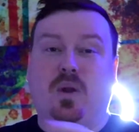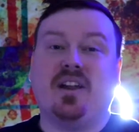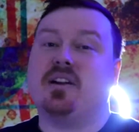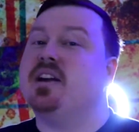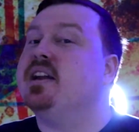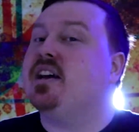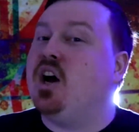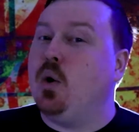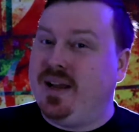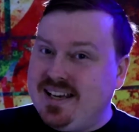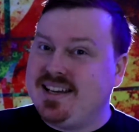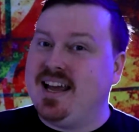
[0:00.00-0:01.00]
We are gonna
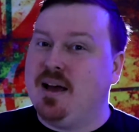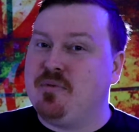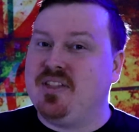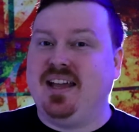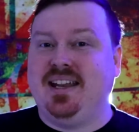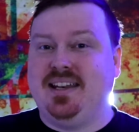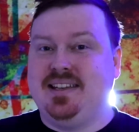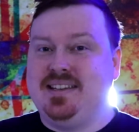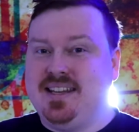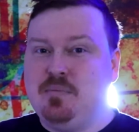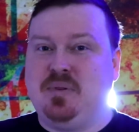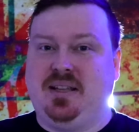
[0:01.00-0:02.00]
go in depth and
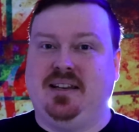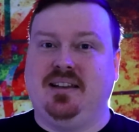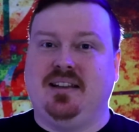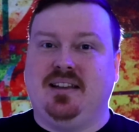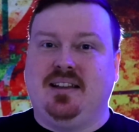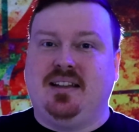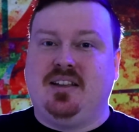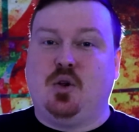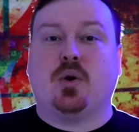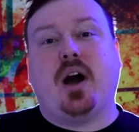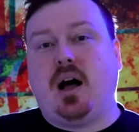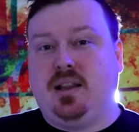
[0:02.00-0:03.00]
deepen
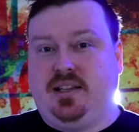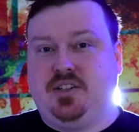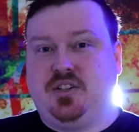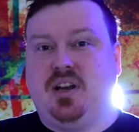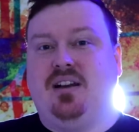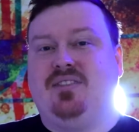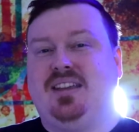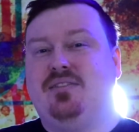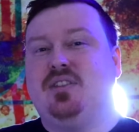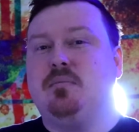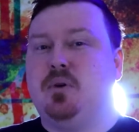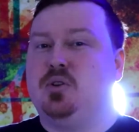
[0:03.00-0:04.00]
your knowledge of
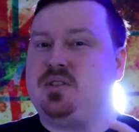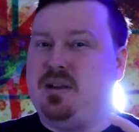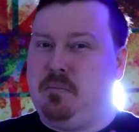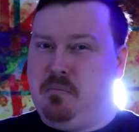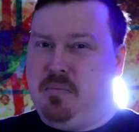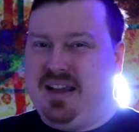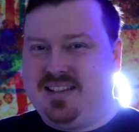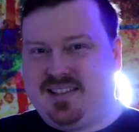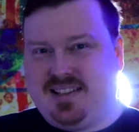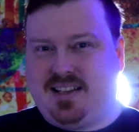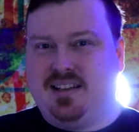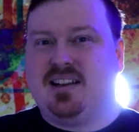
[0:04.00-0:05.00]
even the most
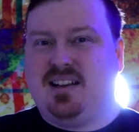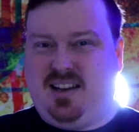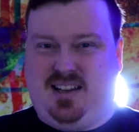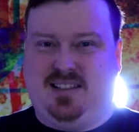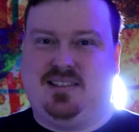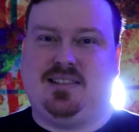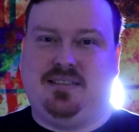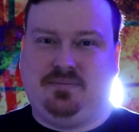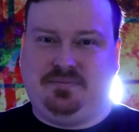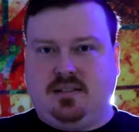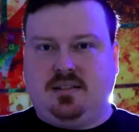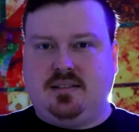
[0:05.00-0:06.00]
basic cuts.
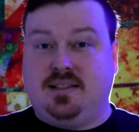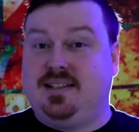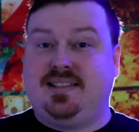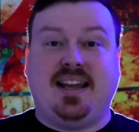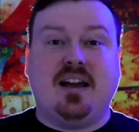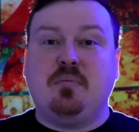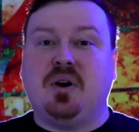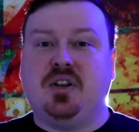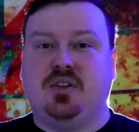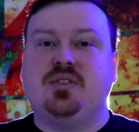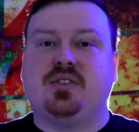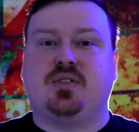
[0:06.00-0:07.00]
To stay up on
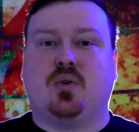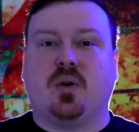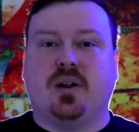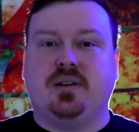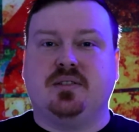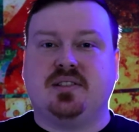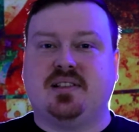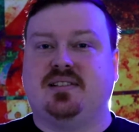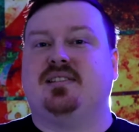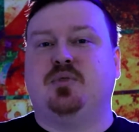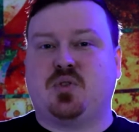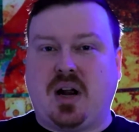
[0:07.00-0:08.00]
new tutorials,
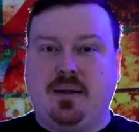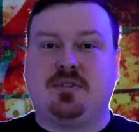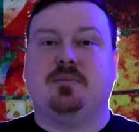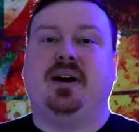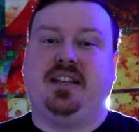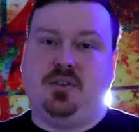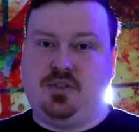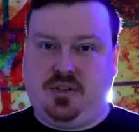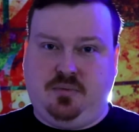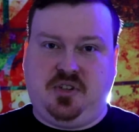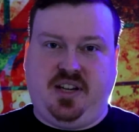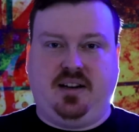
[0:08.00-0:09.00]
subscribe to my
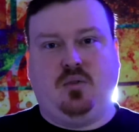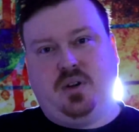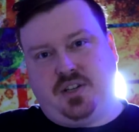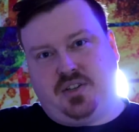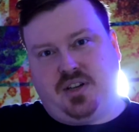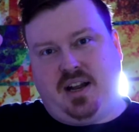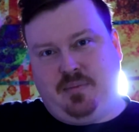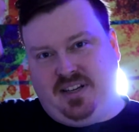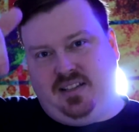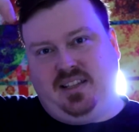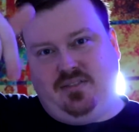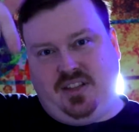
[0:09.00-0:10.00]
YouTube channel, which I'm
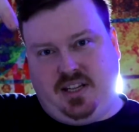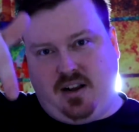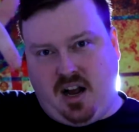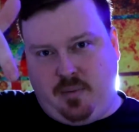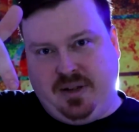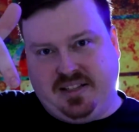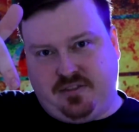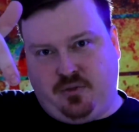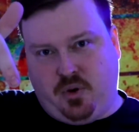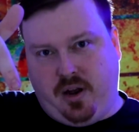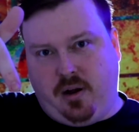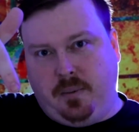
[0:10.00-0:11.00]
gonna leave in the comments
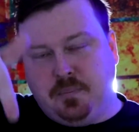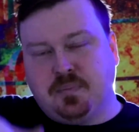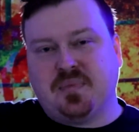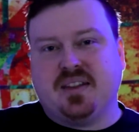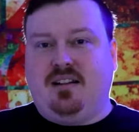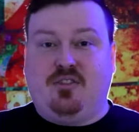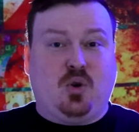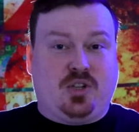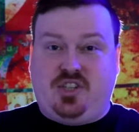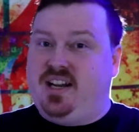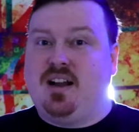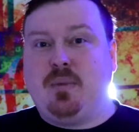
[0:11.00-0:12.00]
for y'all. Of
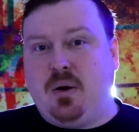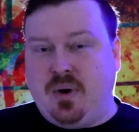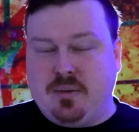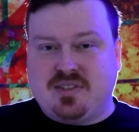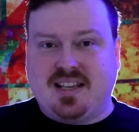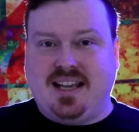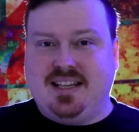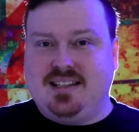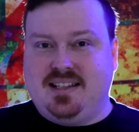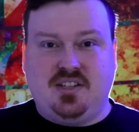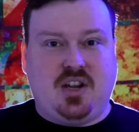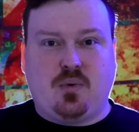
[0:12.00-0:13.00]
course, check out my website,
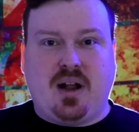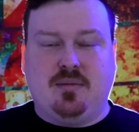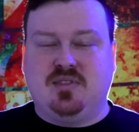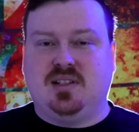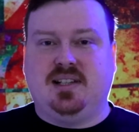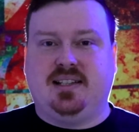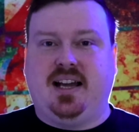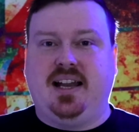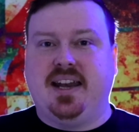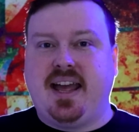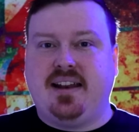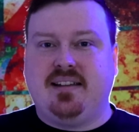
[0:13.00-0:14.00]

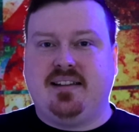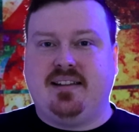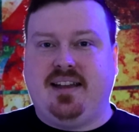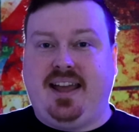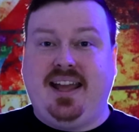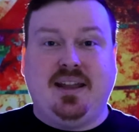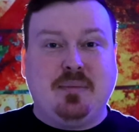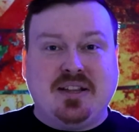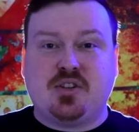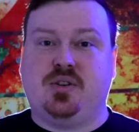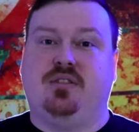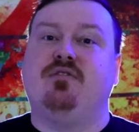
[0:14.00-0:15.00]
djrobzilla.net, and make
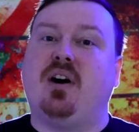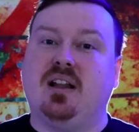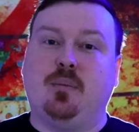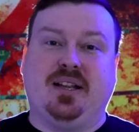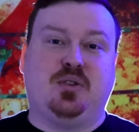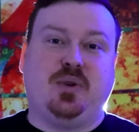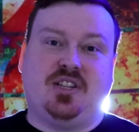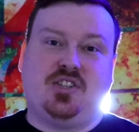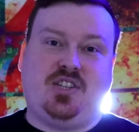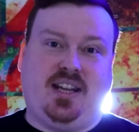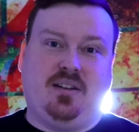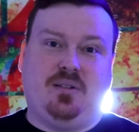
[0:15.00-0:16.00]
sure you follow my Twitch
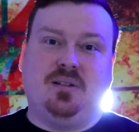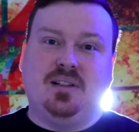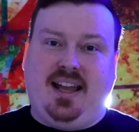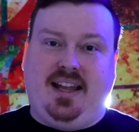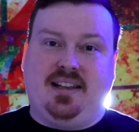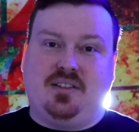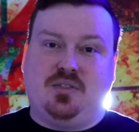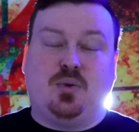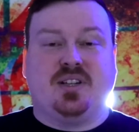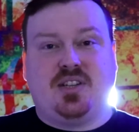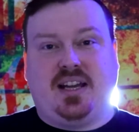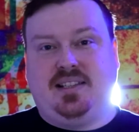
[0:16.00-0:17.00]
channel at
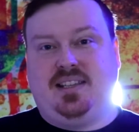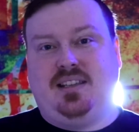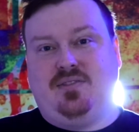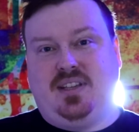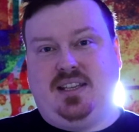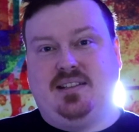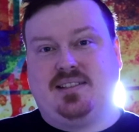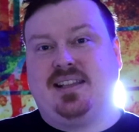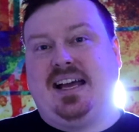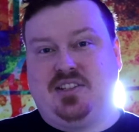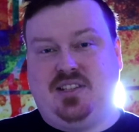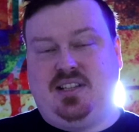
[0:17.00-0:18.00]

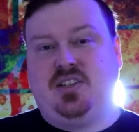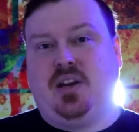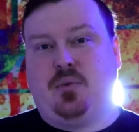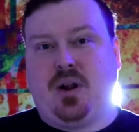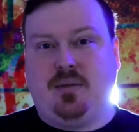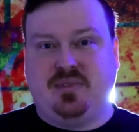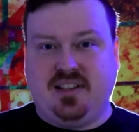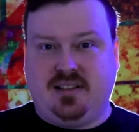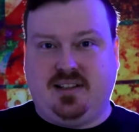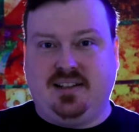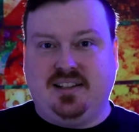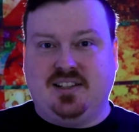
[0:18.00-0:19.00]

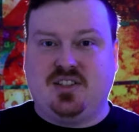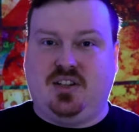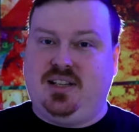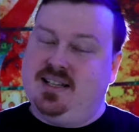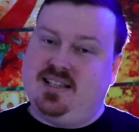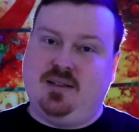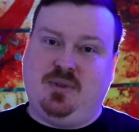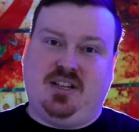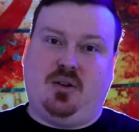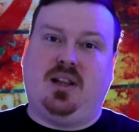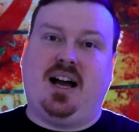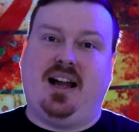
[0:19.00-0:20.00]
twitch.tv/djrobzilla so you can see me
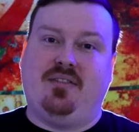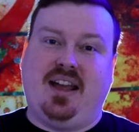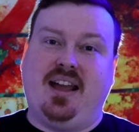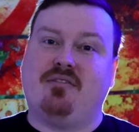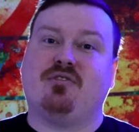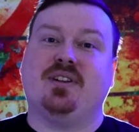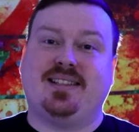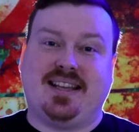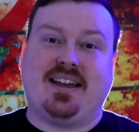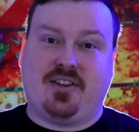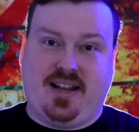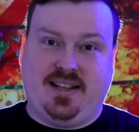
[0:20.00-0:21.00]
go live every
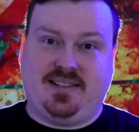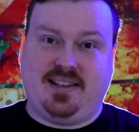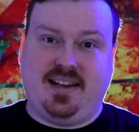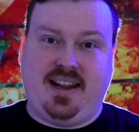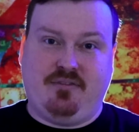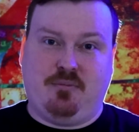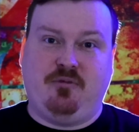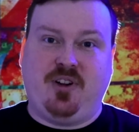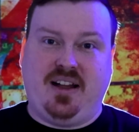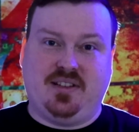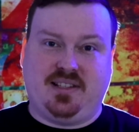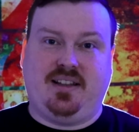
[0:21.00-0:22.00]
Saturday and Sunday from
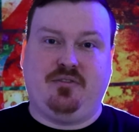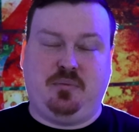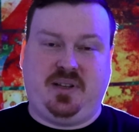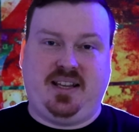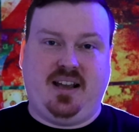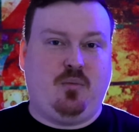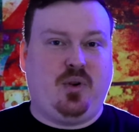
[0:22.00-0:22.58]
5 to 7 p.m.